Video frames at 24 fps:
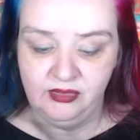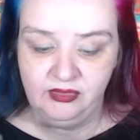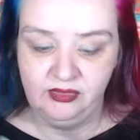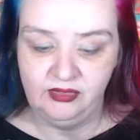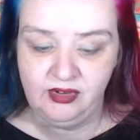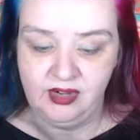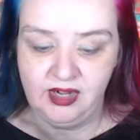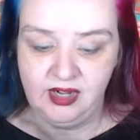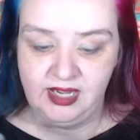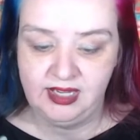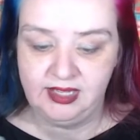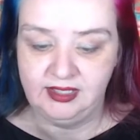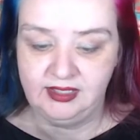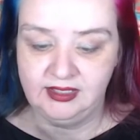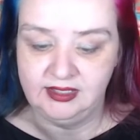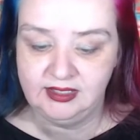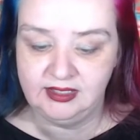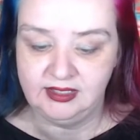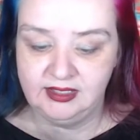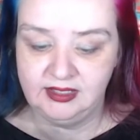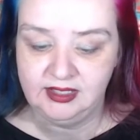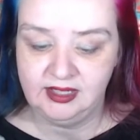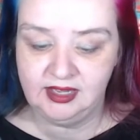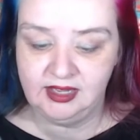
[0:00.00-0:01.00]

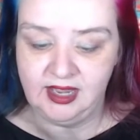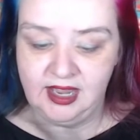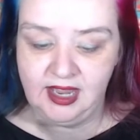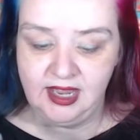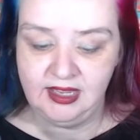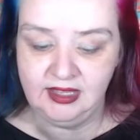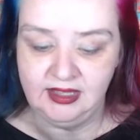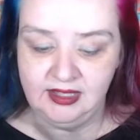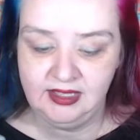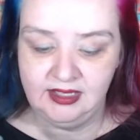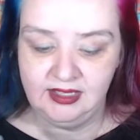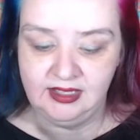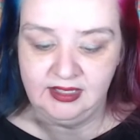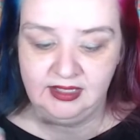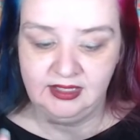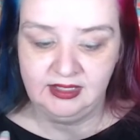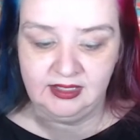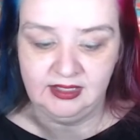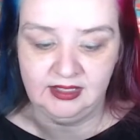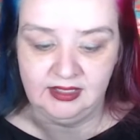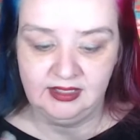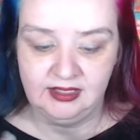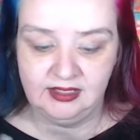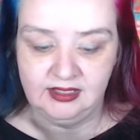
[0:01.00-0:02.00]
right? I think
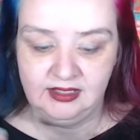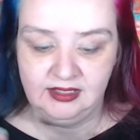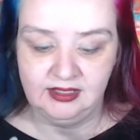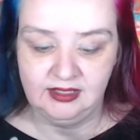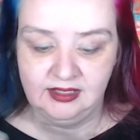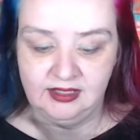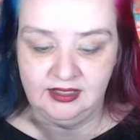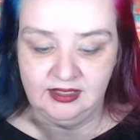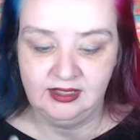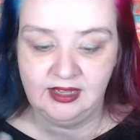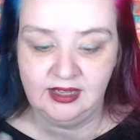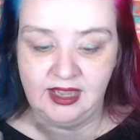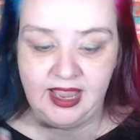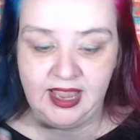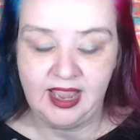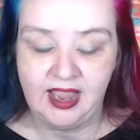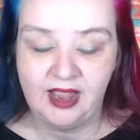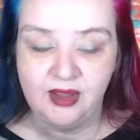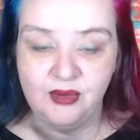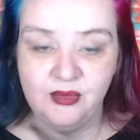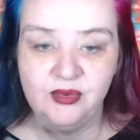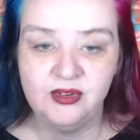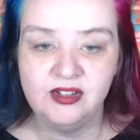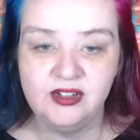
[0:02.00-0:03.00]
Okay,
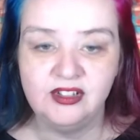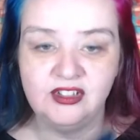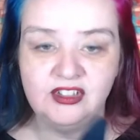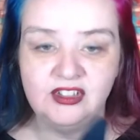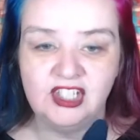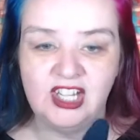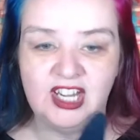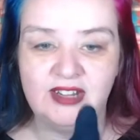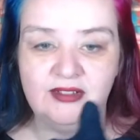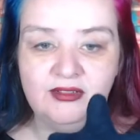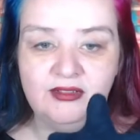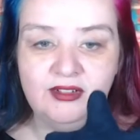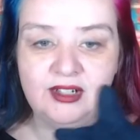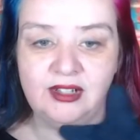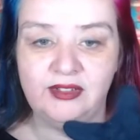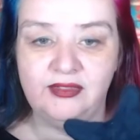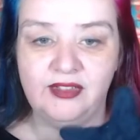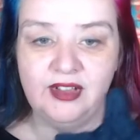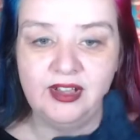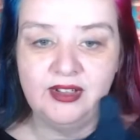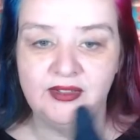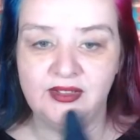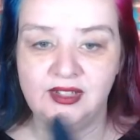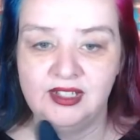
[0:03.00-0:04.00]
I would generally
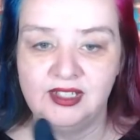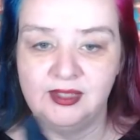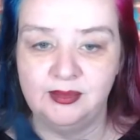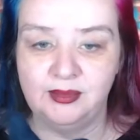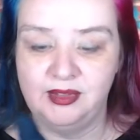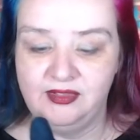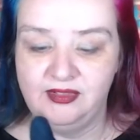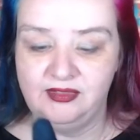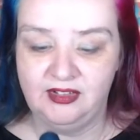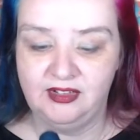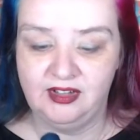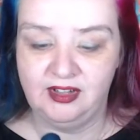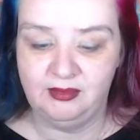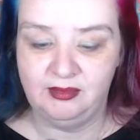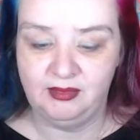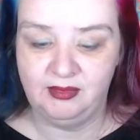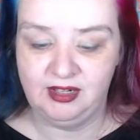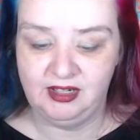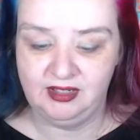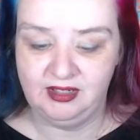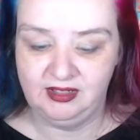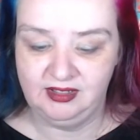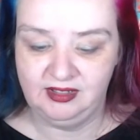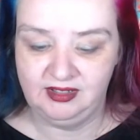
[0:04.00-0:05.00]
felt this a bit
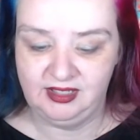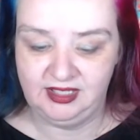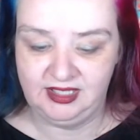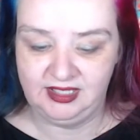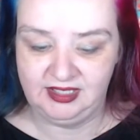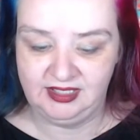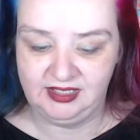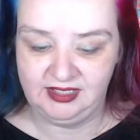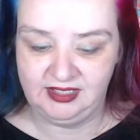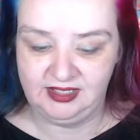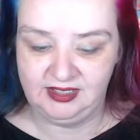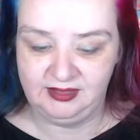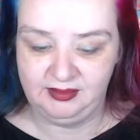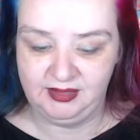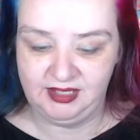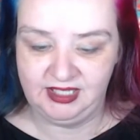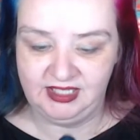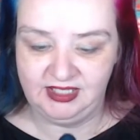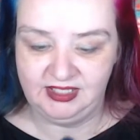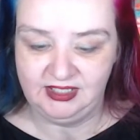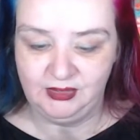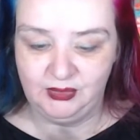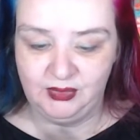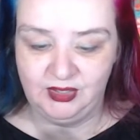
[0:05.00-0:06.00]
firmer. It's still a
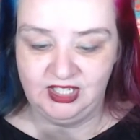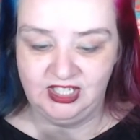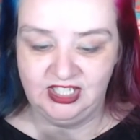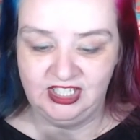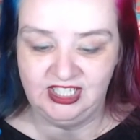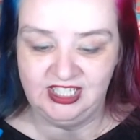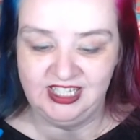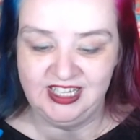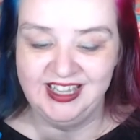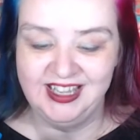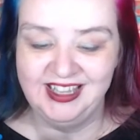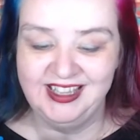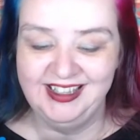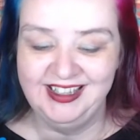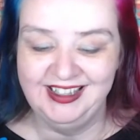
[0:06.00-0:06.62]
bit squishy.